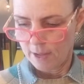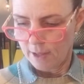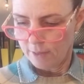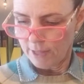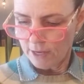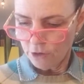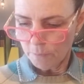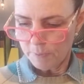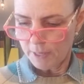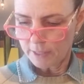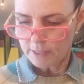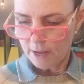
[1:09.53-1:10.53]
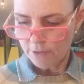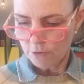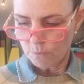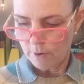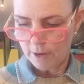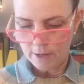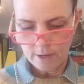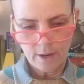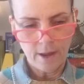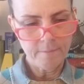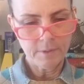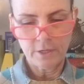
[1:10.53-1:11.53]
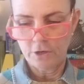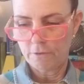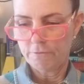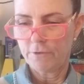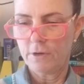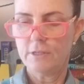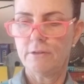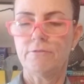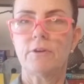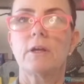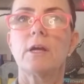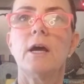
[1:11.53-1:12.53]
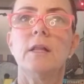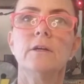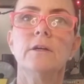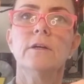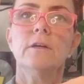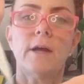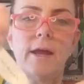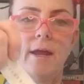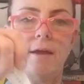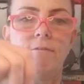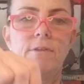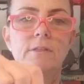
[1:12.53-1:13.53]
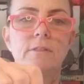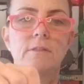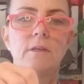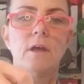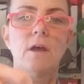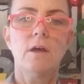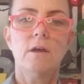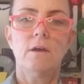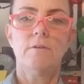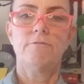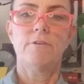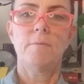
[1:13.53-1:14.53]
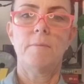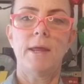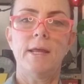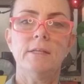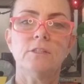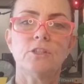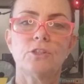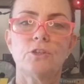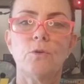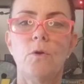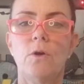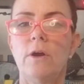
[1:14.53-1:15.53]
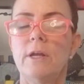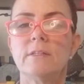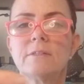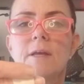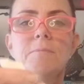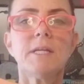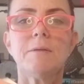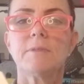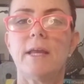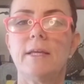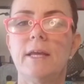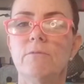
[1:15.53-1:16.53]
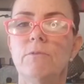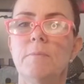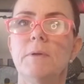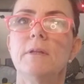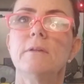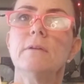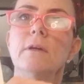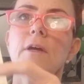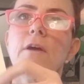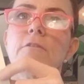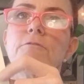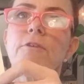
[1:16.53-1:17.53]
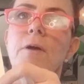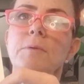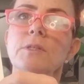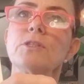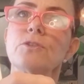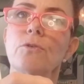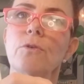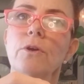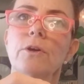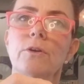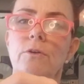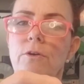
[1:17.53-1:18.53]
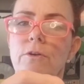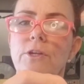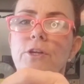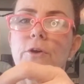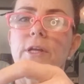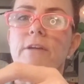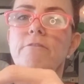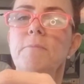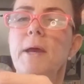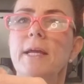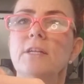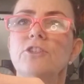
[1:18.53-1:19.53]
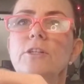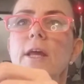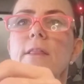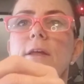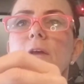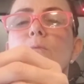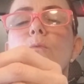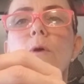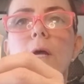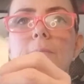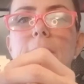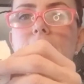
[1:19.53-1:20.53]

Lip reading: Then you'll pick another one. I'm gonna go for a different color. I have this from a store, and sometimes I get ribbon from a store or, you know, a gift package, and I think, what am I